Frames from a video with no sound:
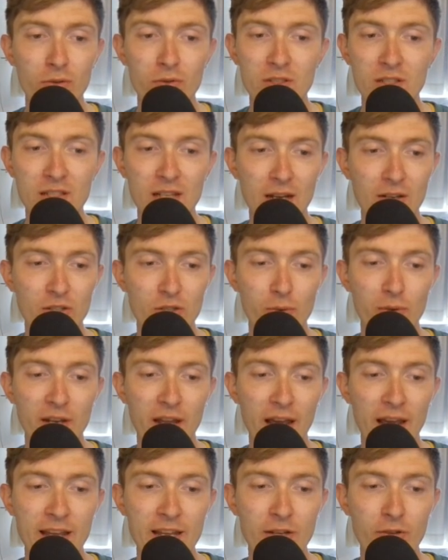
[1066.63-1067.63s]
down to an
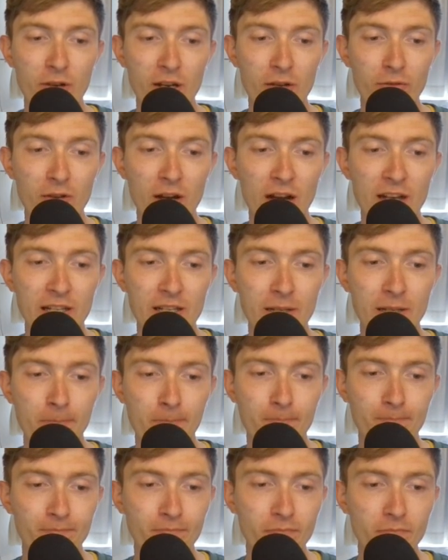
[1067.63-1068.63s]
8 credit rider.
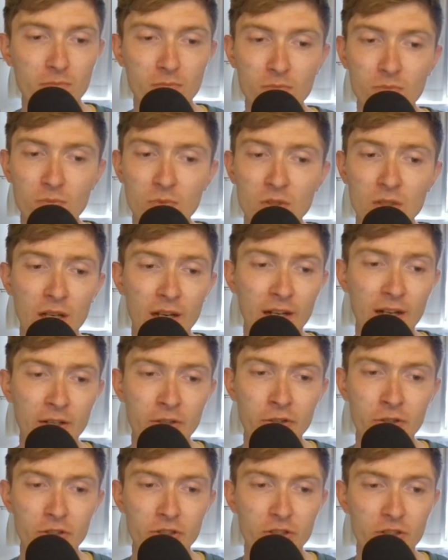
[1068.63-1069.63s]
And I
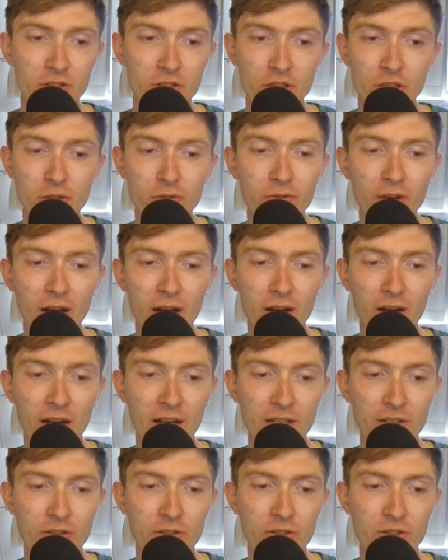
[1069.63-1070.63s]
could do that.
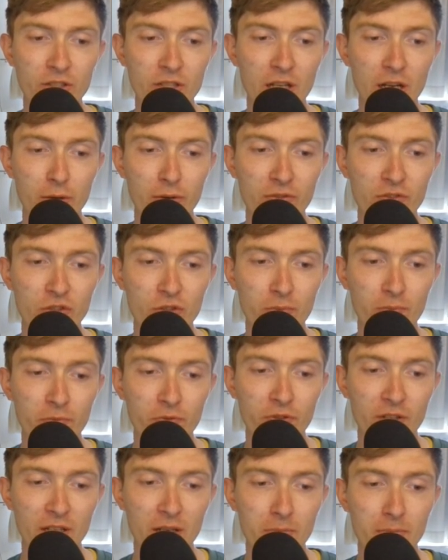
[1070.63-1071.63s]
I could go with
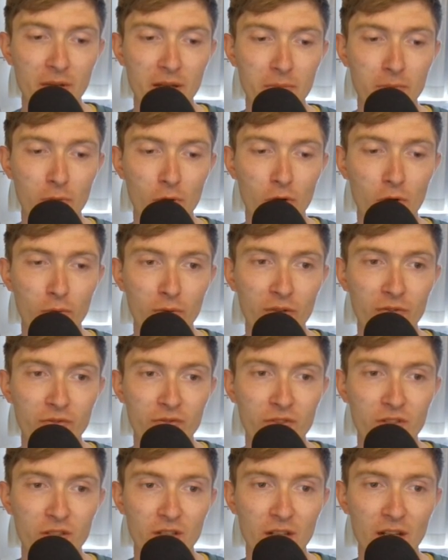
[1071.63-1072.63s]
something a bit more
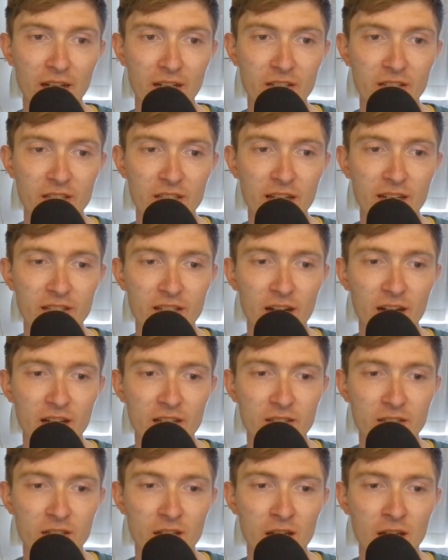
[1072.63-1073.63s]
with like
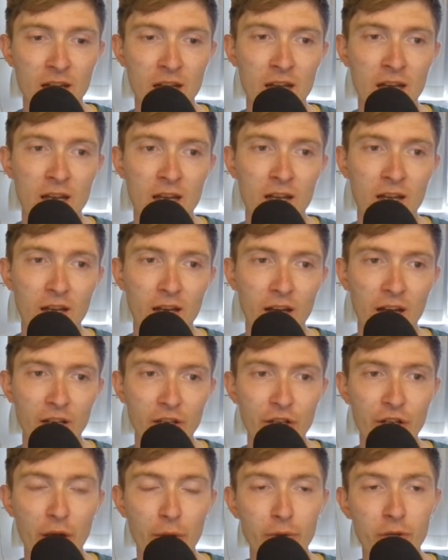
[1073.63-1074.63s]
Segsas
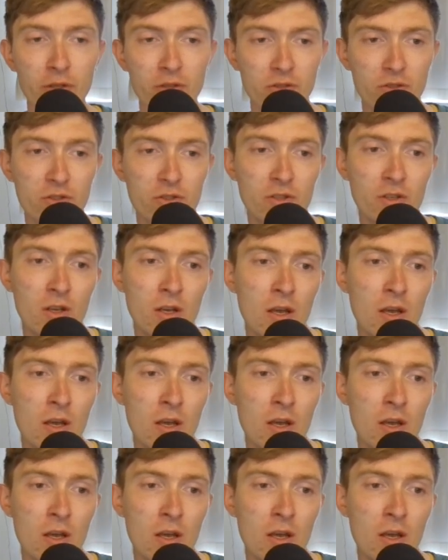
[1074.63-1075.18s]
and Jonas.